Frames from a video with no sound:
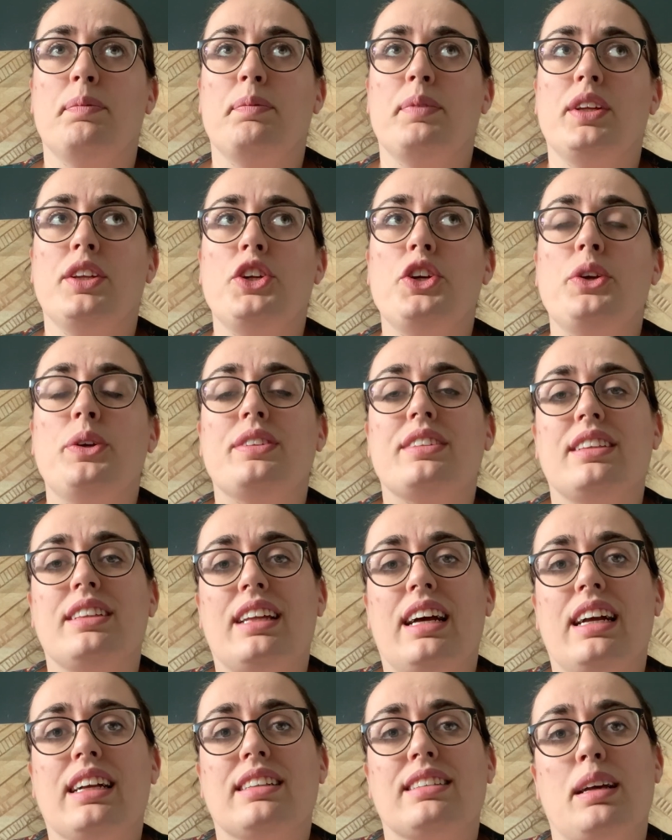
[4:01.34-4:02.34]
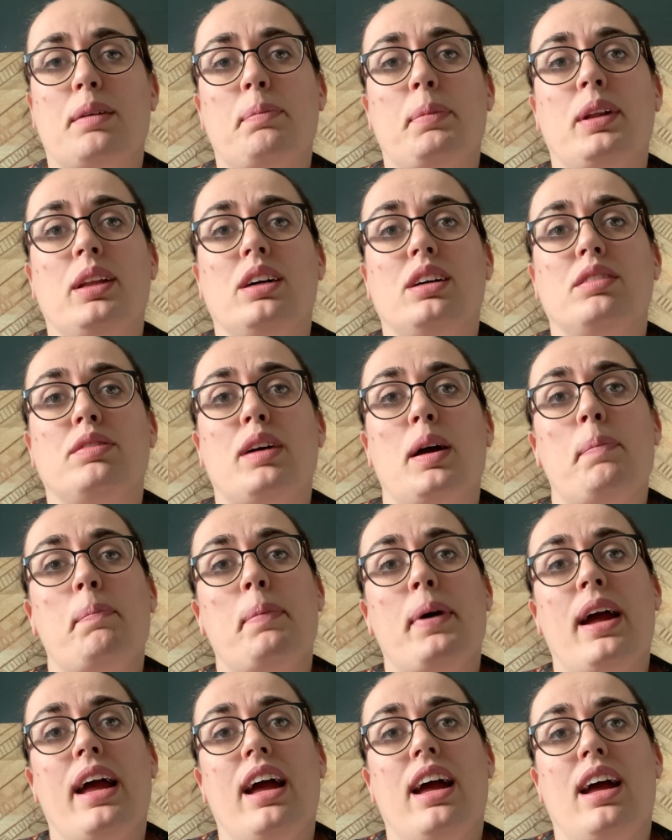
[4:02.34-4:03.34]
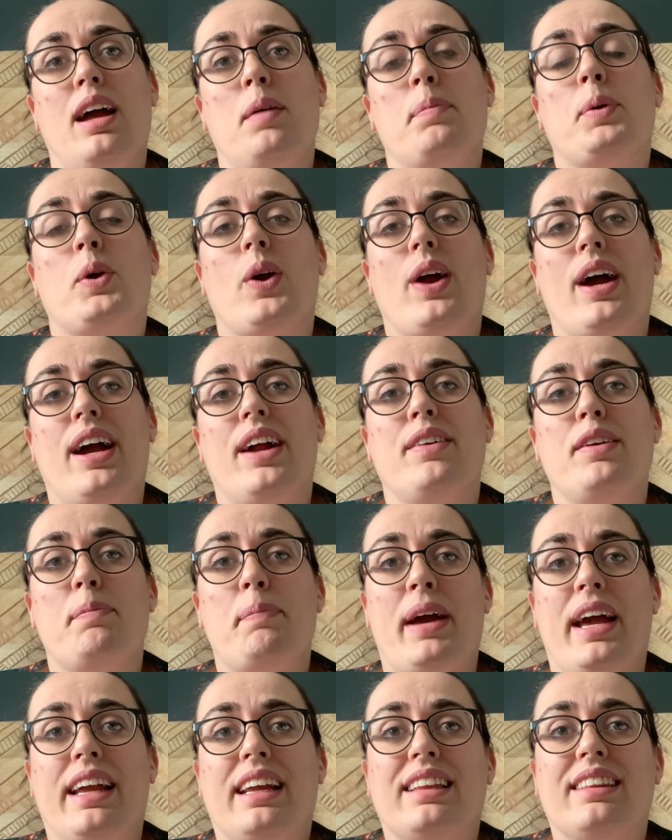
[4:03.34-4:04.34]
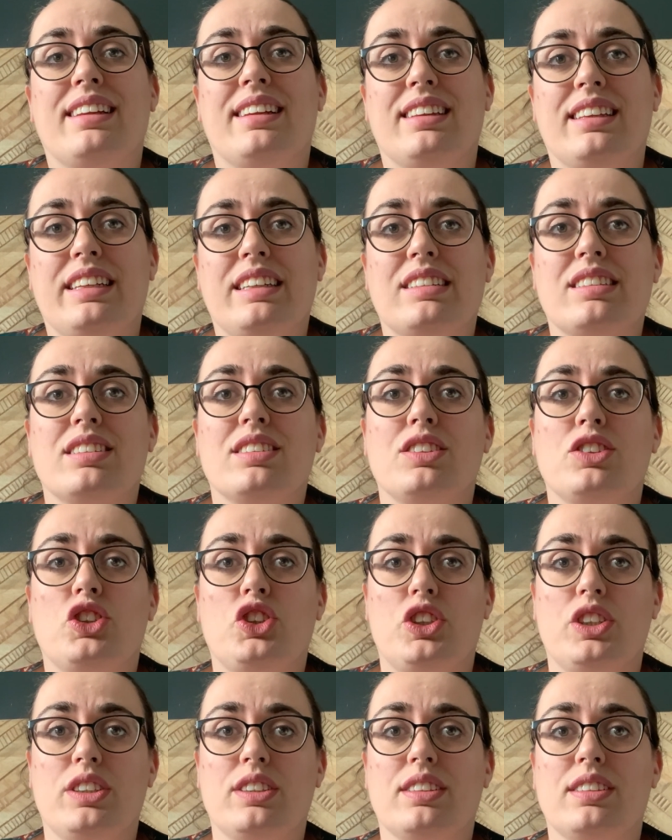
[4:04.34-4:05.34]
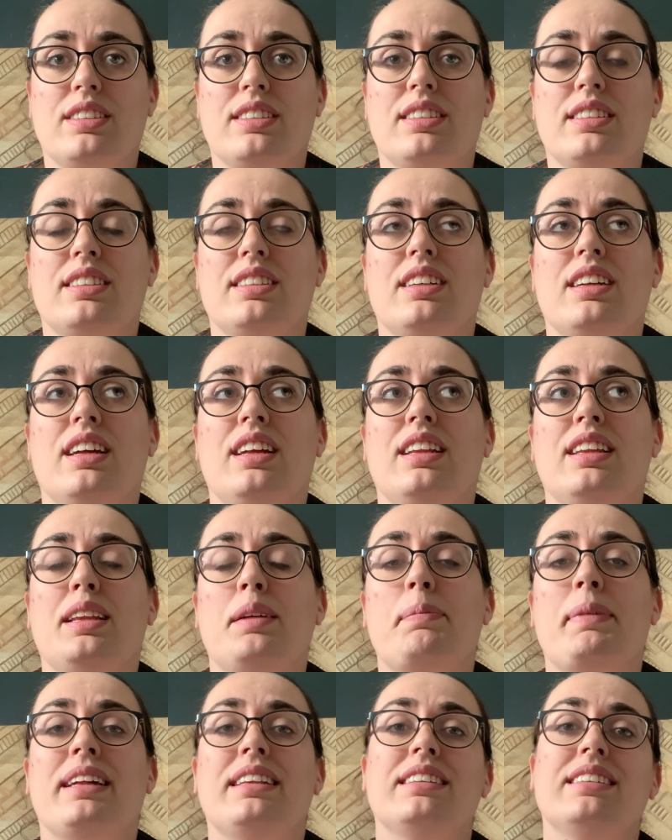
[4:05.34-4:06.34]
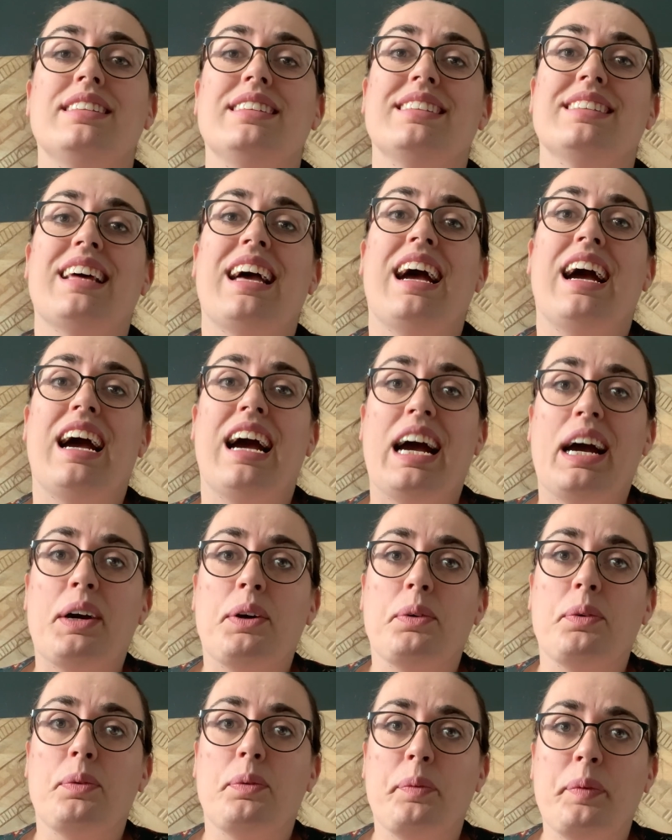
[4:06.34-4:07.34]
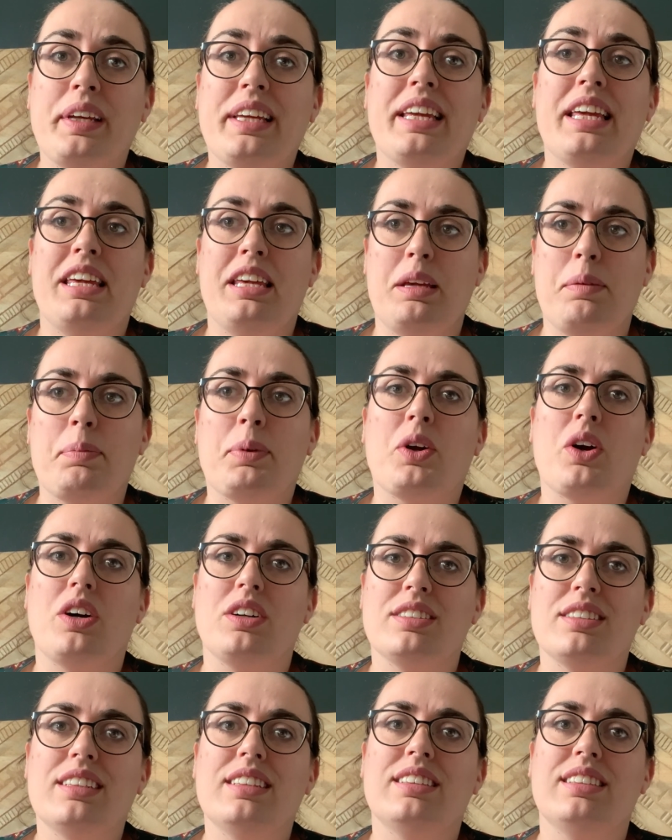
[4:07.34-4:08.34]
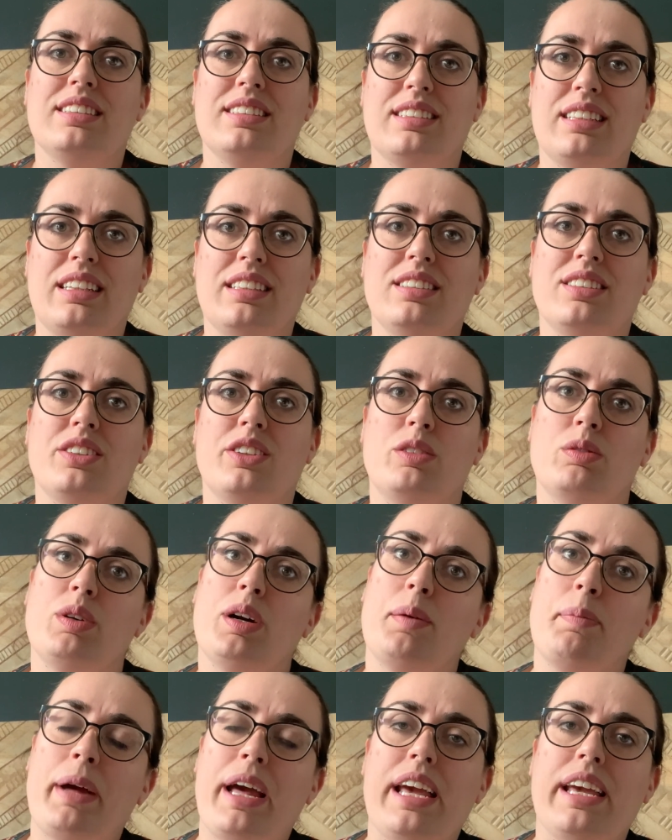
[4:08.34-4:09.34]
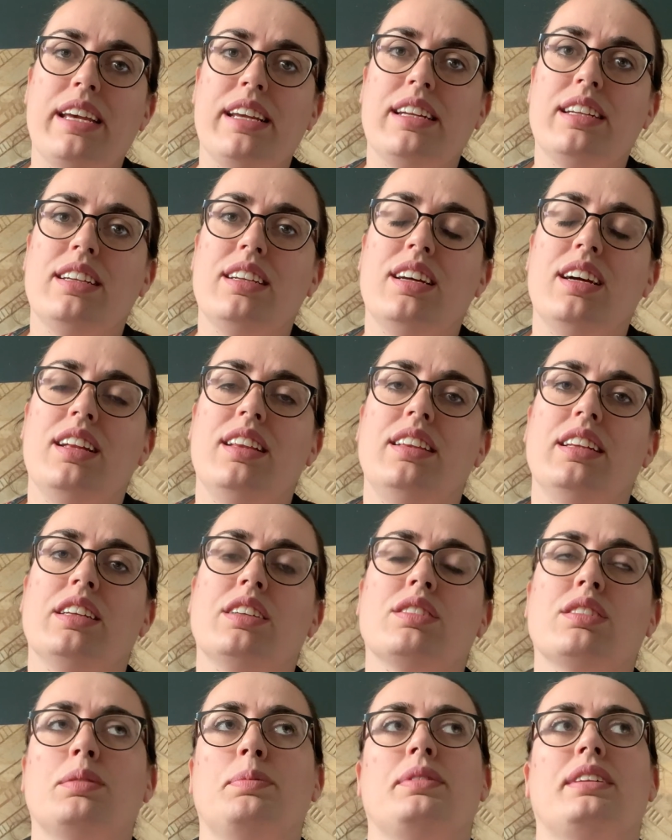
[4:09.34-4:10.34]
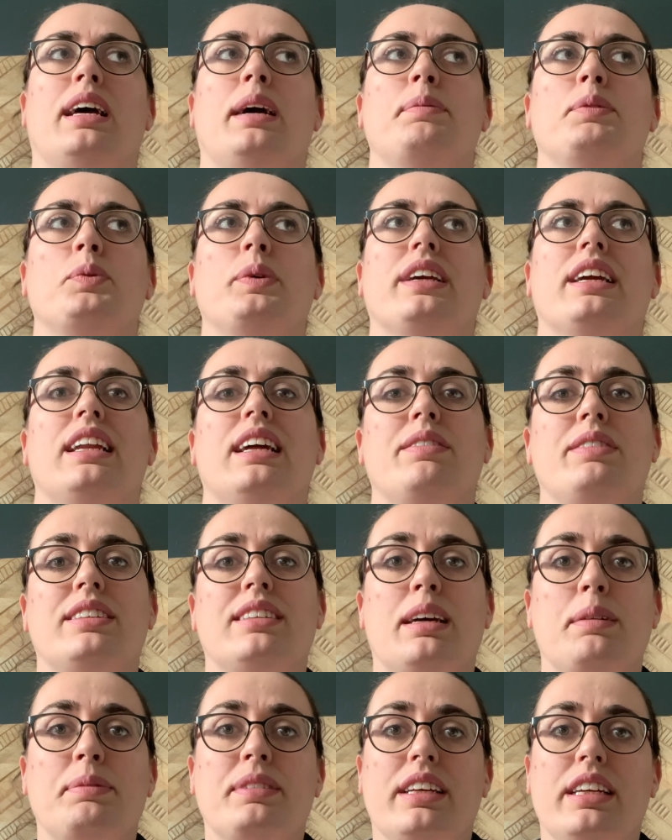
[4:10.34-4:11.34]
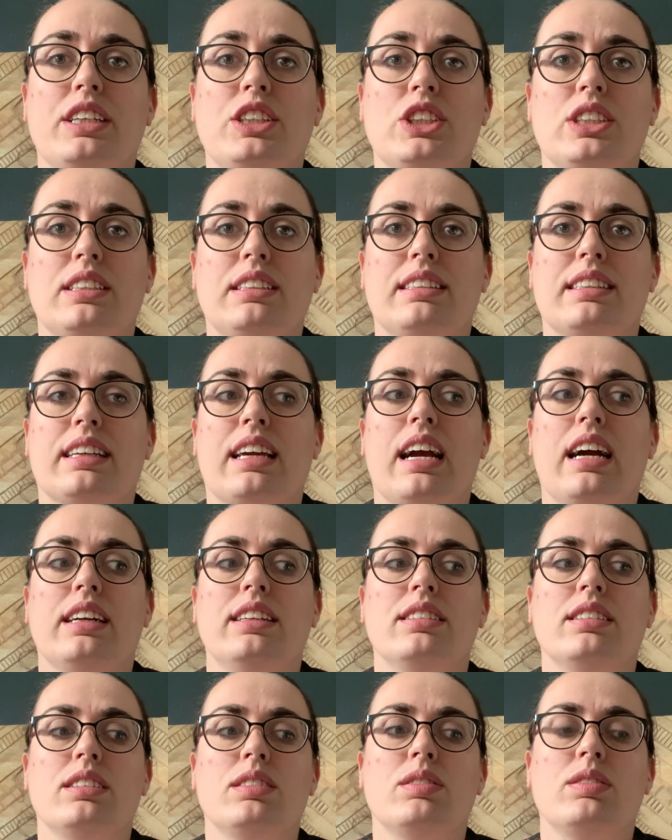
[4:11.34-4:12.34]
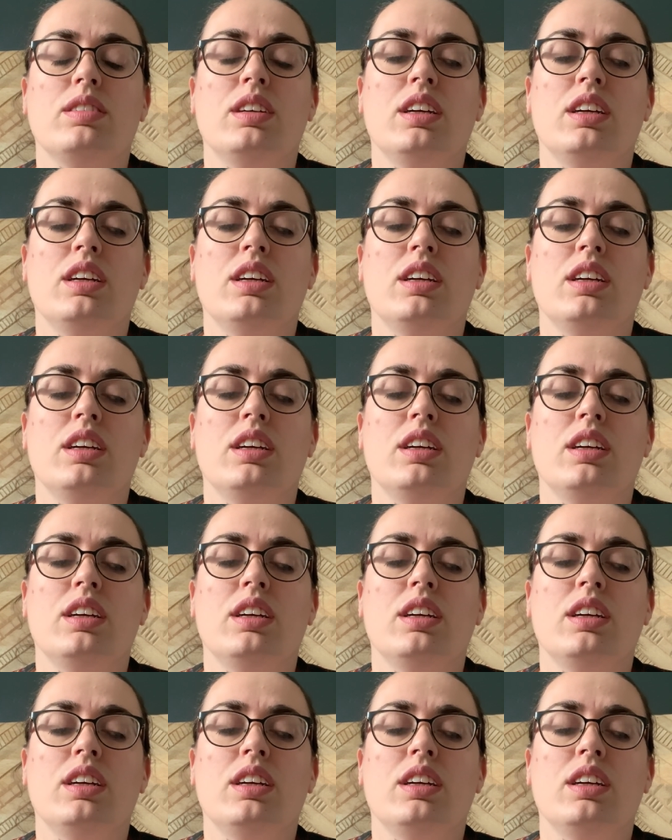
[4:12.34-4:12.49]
using that example of a prayer in pain that leads to trust, lament is how we keep God in the centre of our pain. I think sometimes we can have a temptation to kind of